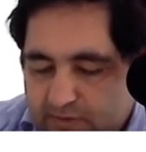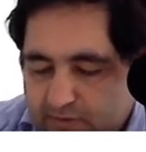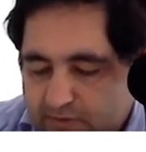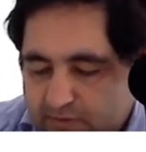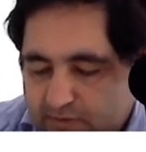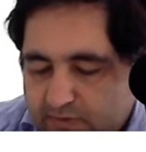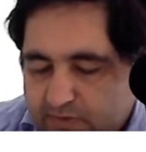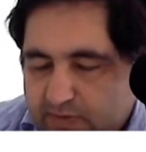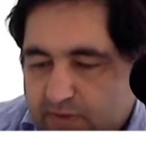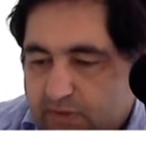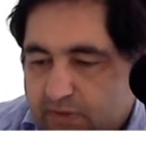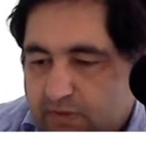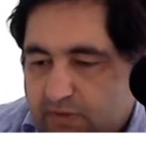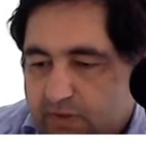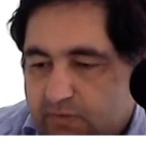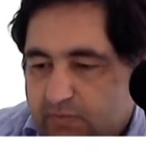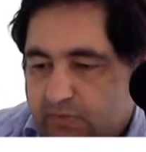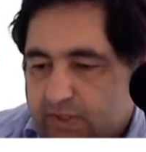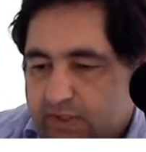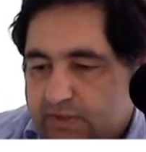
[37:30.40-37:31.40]
so I
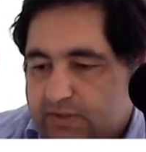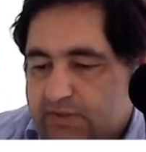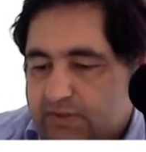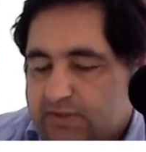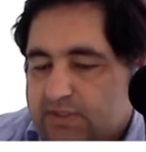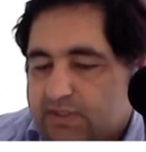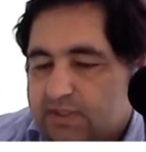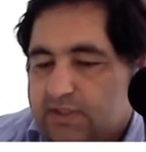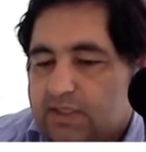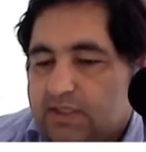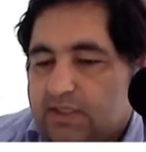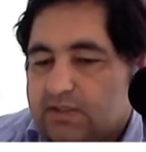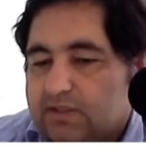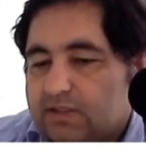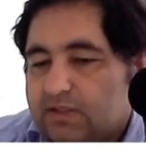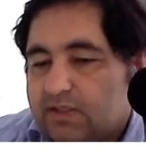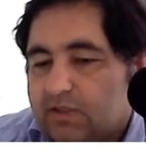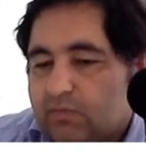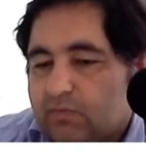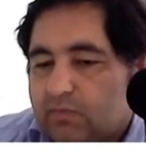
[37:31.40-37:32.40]
wanted to see that
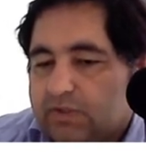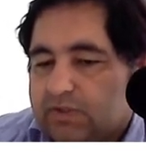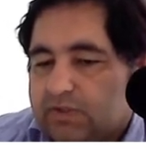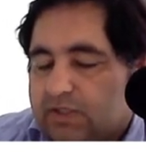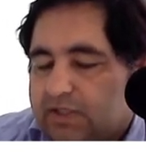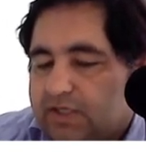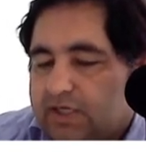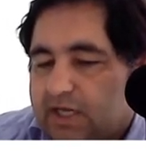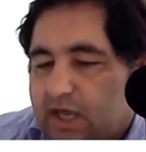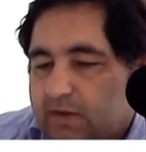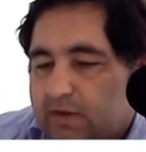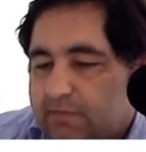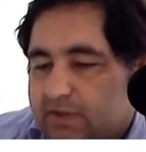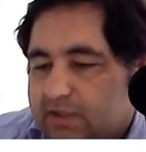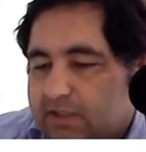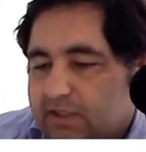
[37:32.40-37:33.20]
what's gonna happen